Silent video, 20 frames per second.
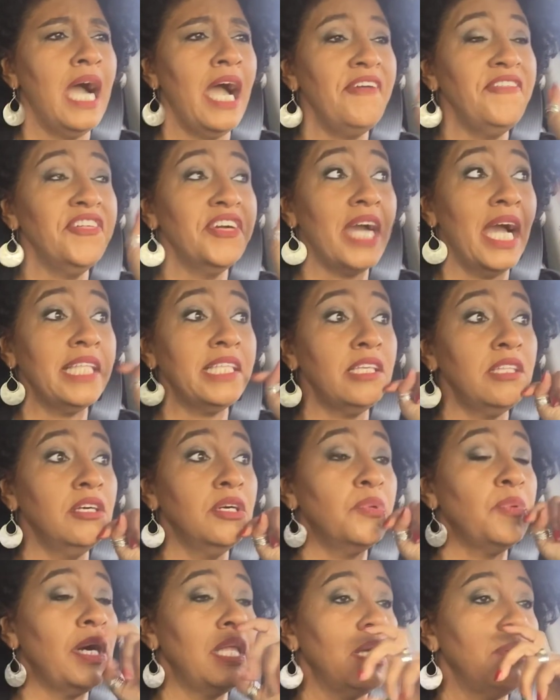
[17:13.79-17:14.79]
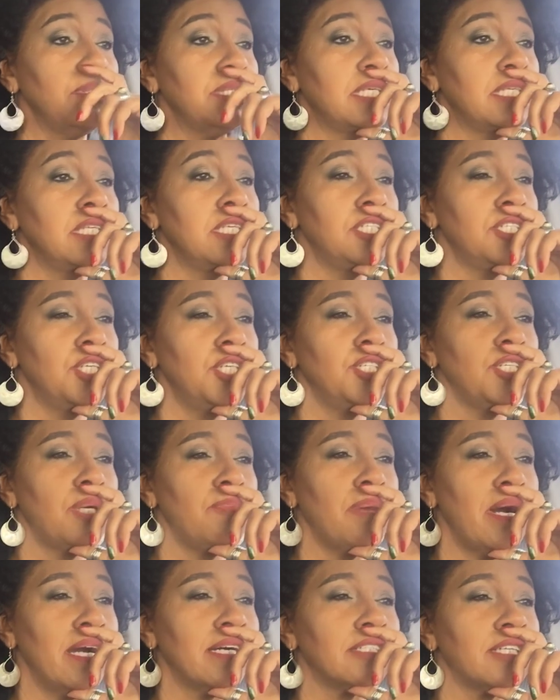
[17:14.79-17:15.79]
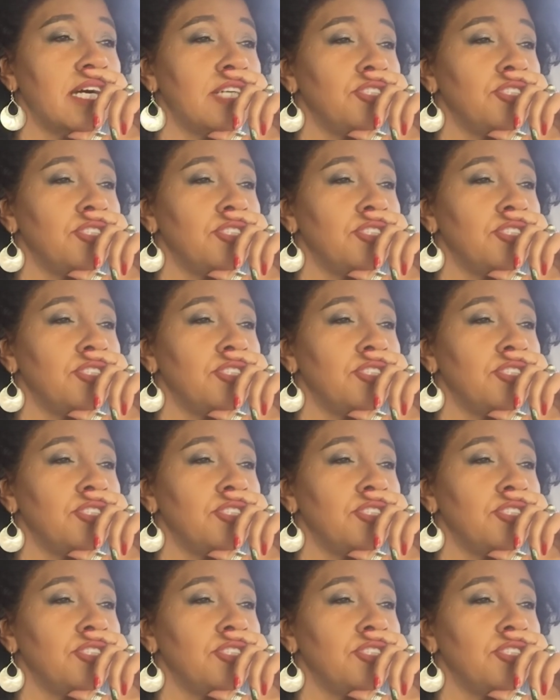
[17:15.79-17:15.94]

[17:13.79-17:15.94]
I forgot to look while I was in this TJ Maxx.